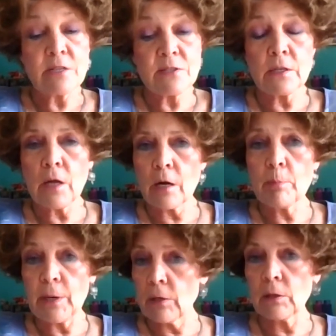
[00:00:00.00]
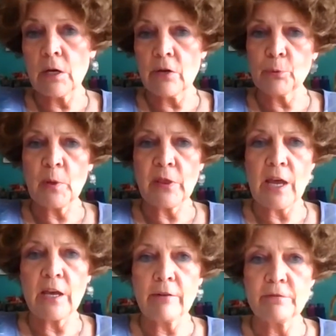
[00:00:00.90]
I see a lot of parallels with
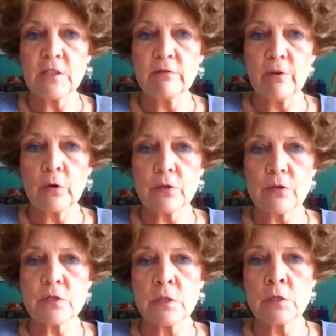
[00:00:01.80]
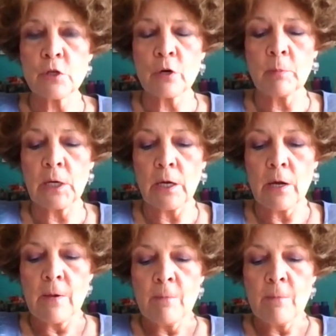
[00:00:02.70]
AfD voters in Germany.